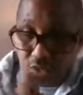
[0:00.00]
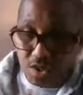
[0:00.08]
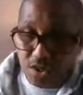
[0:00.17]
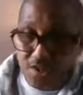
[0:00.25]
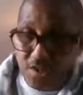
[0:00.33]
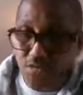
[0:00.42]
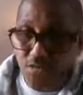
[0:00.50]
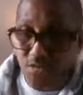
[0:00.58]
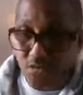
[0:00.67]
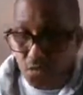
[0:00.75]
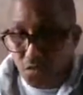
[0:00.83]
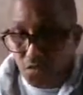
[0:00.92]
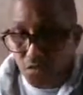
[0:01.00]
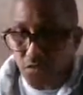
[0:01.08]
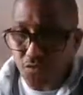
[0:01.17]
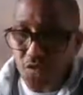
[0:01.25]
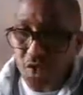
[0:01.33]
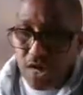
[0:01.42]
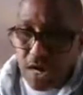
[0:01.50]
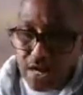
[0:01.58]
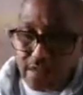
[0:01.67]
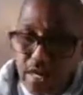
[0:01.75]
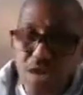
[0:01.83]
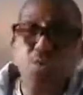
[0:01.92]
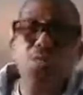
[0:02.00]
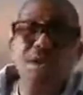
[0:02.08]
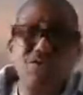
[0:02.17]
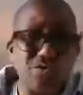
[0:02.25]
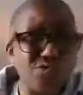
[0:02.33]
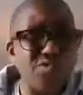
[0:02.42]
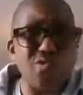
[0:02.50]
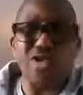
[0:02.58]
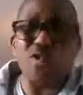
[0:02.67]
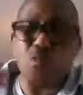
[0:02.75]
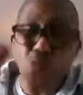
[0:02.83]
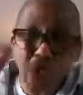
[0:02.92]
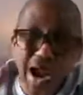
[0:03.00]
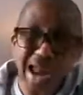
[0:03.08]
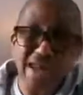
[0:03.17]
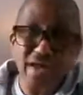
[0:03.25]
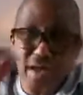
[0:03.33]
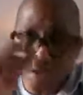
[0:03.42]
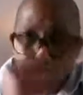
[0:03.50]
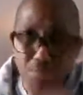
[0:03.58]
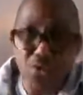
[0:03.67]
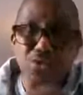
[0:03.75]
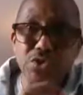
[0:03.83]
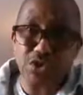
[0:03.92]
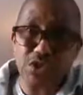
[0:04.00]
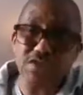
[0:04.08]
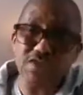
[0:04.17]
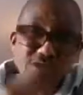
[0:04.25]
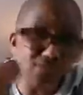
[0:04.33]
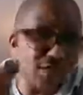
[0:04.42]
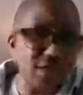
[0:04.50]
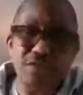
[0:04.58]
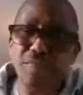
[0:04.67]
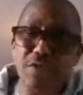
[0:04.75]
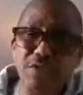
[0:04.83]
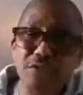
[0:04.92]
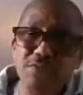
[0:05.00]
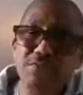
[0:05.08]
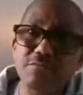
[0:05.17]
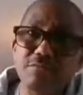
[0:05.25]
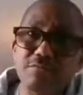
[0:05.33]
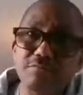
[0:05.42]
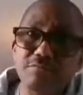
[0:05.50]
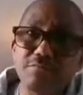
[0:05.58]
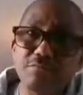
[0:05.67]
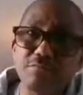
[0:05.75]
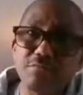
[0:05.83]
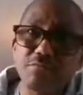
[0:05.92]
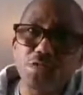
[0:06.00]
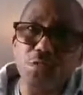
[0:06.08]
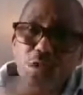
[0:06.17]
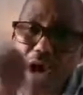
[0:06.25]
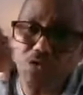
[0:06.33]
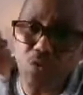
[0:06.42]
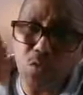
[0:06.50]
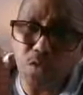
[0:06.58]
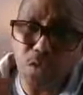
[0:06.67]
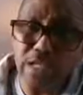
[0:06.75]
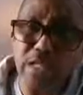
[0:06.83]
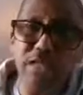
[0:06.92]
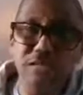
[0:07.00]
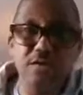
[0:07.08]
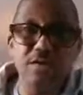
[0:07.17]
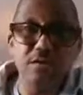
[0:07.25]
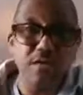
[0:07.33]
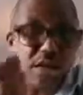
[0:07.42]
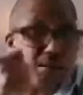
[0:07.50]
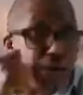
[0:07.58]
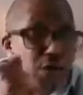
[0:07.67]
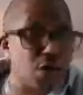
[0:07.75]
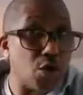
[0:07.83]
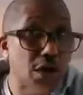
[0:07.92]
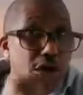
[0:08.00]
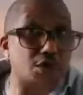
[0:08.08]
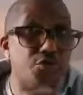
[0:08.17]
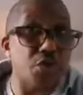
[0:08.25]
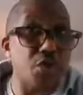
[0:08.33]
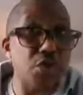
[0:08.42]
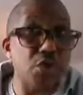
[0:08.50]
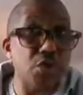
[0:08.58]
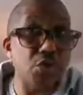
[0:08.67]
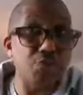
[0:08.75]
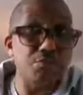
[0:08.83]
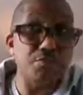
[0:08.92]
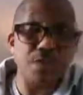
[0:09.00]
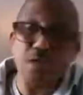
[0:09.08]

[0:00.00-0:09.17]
Gis nañ foofu. And now it makes us wonder why our politicians are not talking about this. Why do we don't hear about oil exploration